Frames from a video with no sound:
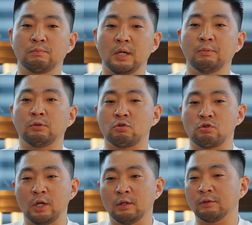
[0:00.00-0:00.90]
be able to
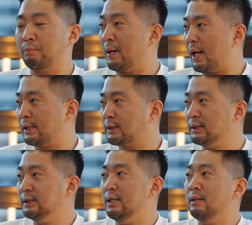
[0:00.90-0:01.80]
trade on spots,
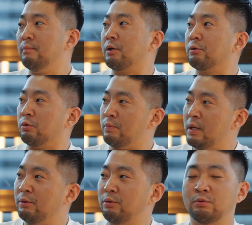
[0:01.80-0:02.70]
but also be
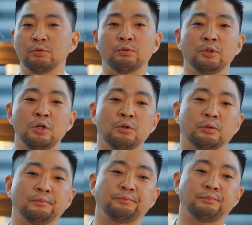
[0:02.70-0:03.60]
able to,
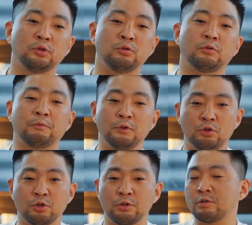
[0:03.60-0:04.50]
use
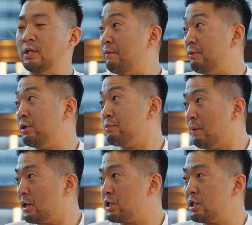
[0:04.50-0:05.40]
futures, leverage,
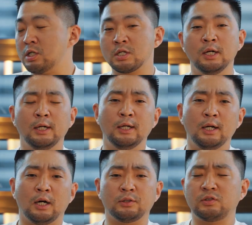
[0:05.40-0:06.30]
margins,
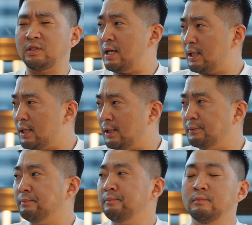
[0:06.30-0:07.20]

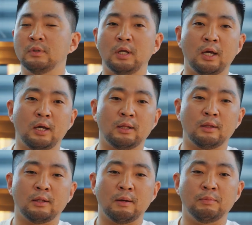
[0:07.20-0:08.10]
staking.
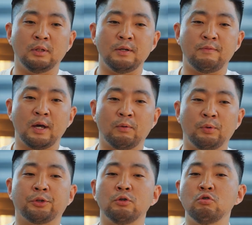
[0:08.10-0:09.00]
And I believe that
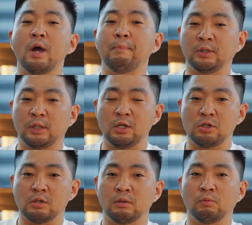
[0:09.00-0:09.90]
with the new
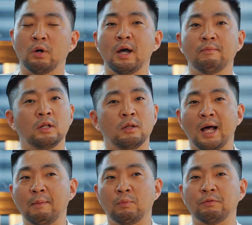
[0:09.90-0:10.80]
application, we'll have a
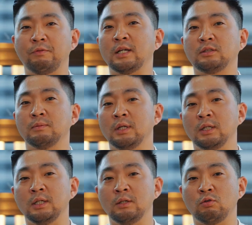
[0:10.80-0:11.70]
lot more
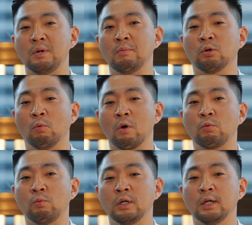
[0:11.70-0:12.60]
flexibility to be able to
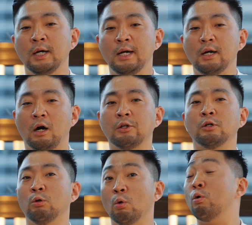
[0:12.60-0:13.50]
work with
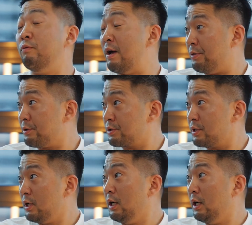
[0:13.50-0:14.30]
other local vendors,